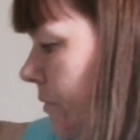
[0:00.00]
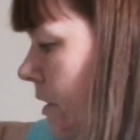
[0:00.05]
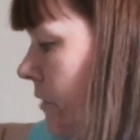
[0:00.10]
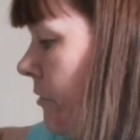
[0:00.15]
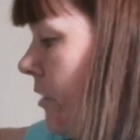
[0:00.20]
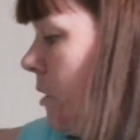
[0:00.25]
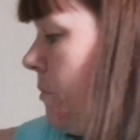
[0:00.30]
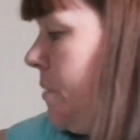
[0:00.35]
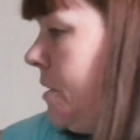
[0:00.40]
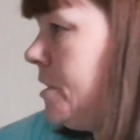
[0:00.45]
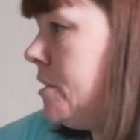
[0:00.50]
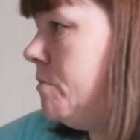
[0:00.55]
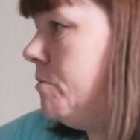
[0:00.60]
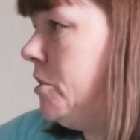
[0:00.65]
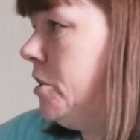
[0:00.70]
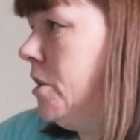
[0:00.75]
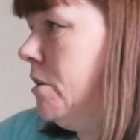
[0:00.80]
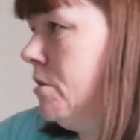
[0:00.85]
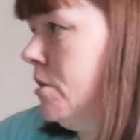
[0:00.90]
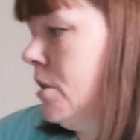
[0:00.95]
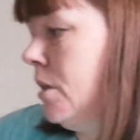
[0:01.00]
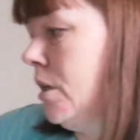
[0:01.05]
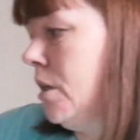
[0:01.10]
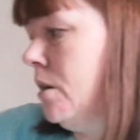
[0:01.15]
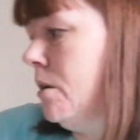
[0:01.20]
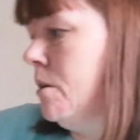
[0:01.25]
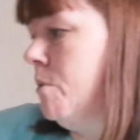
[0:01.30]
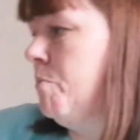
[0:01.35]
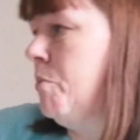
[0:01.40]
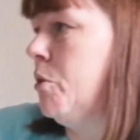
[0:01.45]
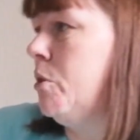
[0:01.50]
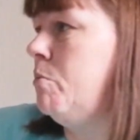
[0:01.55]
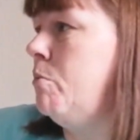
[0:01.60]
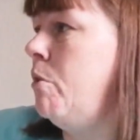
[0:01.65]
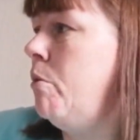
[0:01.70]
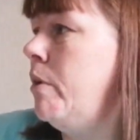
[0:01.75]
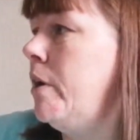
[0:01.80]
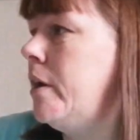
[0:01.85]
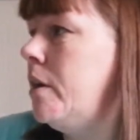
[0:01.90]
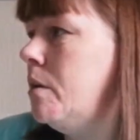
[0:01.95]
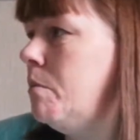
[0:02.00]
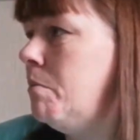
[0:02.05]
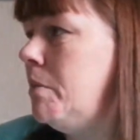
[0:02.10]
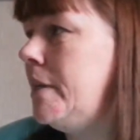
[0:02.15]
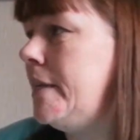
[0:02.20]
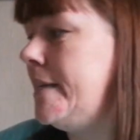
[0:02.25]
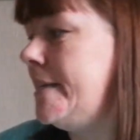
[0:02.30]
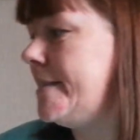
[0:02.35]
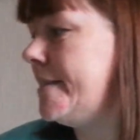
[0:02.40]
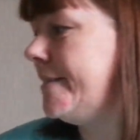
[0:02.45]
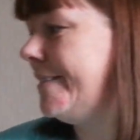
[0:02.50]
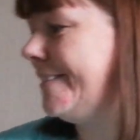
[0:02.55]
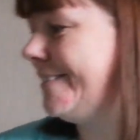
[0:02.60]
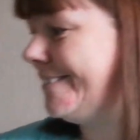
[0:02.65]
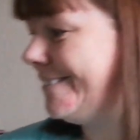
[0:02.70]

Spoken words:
If I pass them to you, do you think you could put them away, please?